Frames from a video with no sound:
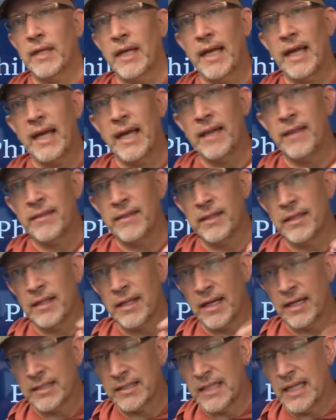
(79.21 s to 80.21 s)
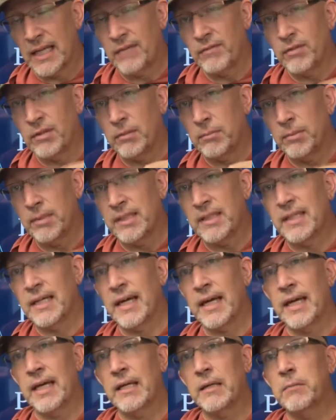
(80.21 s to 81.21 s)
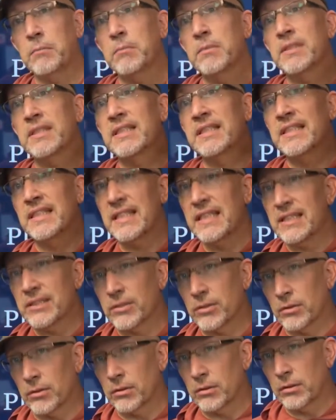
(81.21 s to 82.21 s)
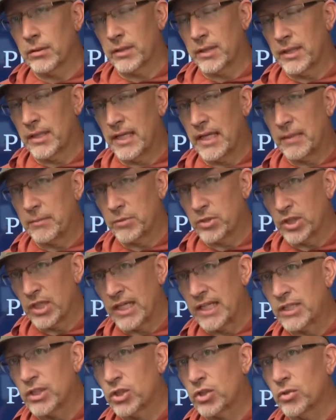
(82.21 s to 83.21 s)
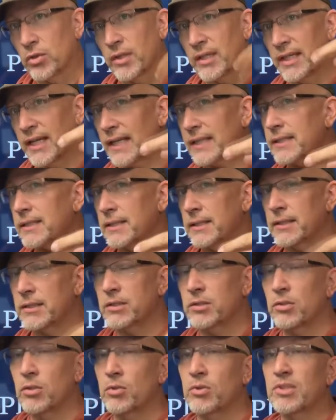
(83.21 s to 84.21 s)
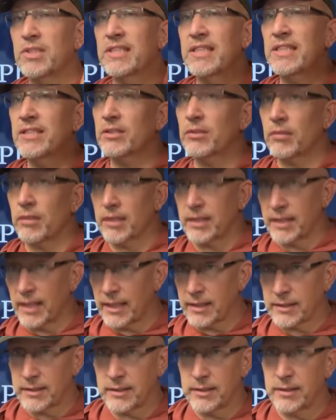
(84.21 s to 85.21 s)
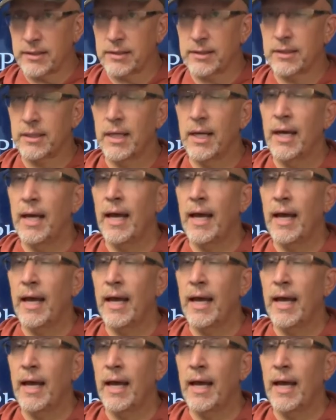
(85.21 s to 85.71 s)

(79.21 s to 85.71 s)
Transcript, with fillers: And then Octavian became Caesar, name changed to Augustus, so Caesar Augustus.